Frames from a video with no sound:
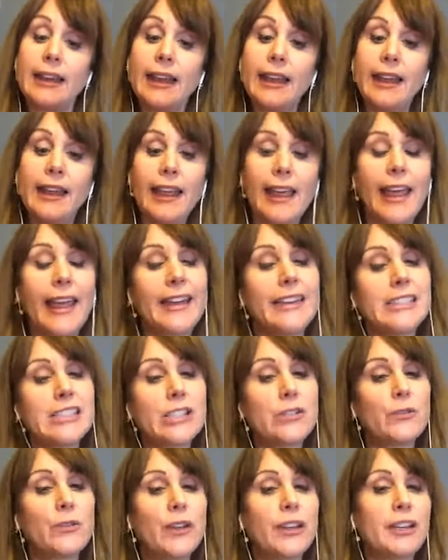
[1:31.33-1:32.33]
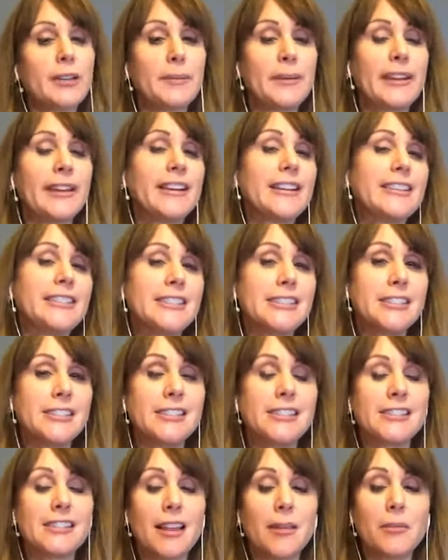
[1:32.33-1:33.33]
it's funny
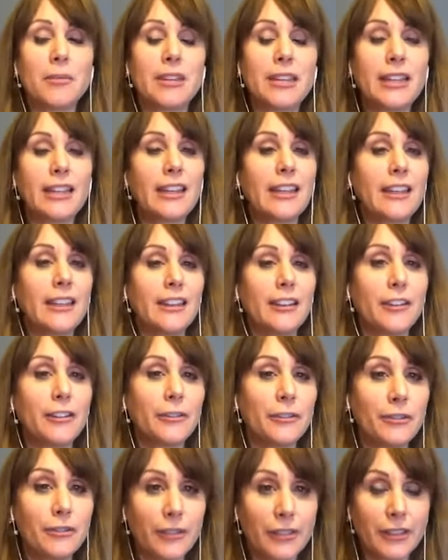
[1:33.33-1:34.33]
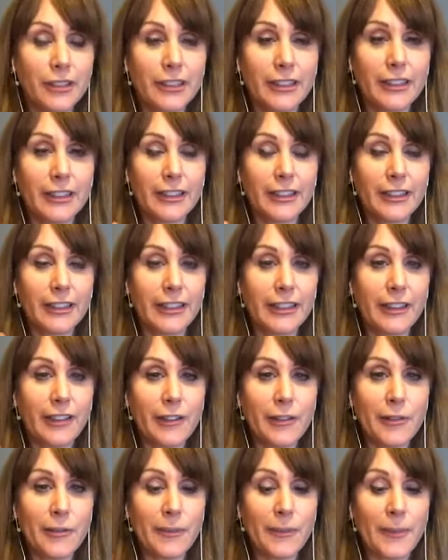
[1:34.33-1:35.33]
because I'm thinking of, you
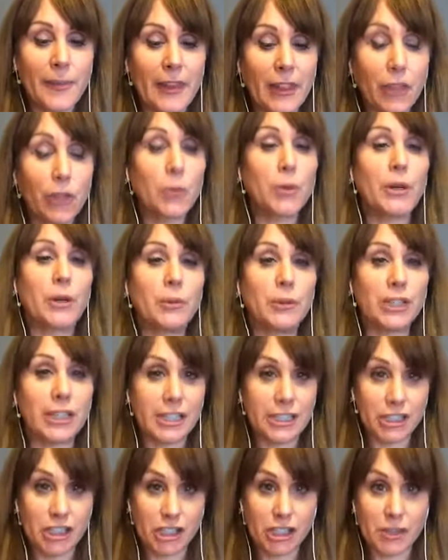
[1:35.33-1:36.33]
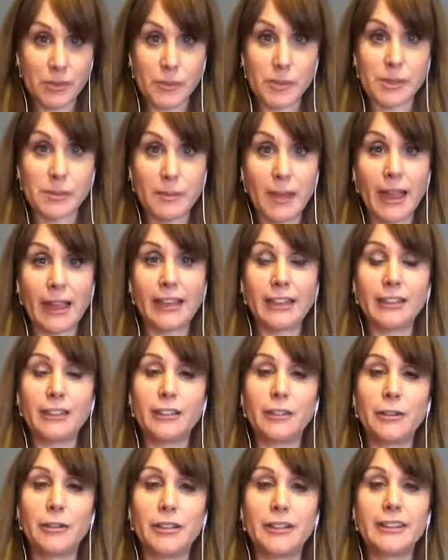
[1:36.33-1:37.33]
know, 3 relationships, mine
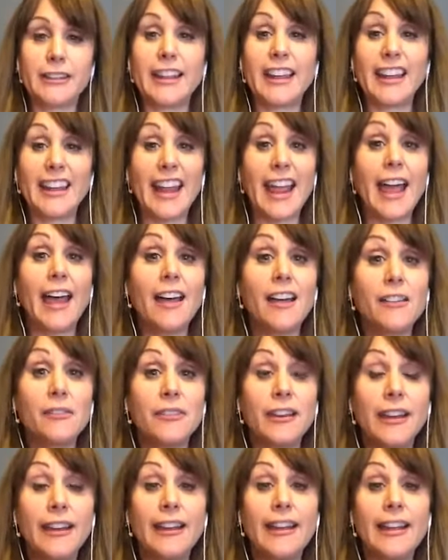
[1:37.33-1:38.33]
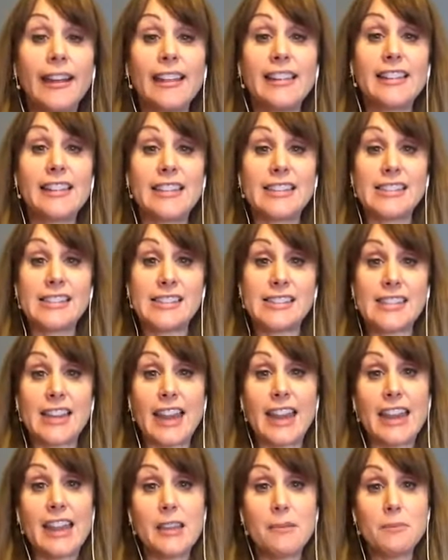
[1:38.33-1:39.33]
included, that have the
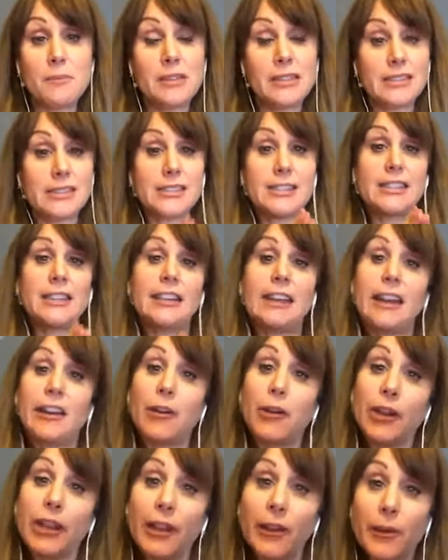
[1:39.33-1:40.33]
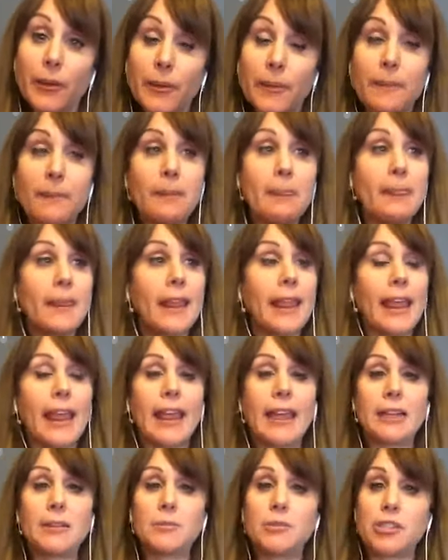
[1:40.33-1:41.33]
same scenario. And
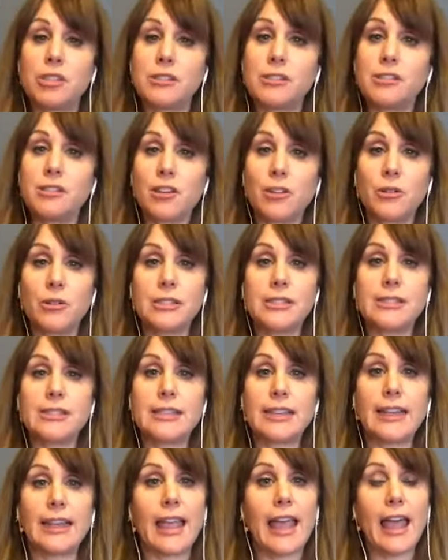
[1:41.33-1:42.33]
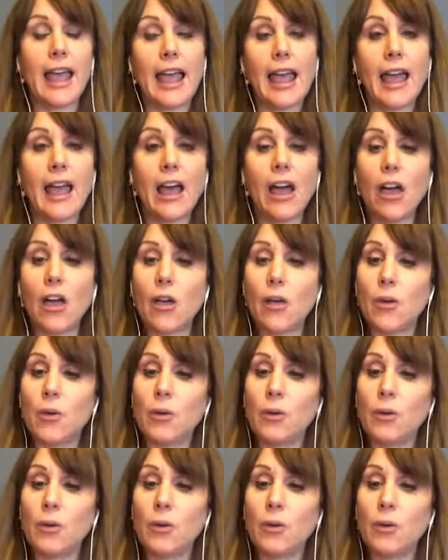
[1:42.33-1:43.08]
I'm just noticing how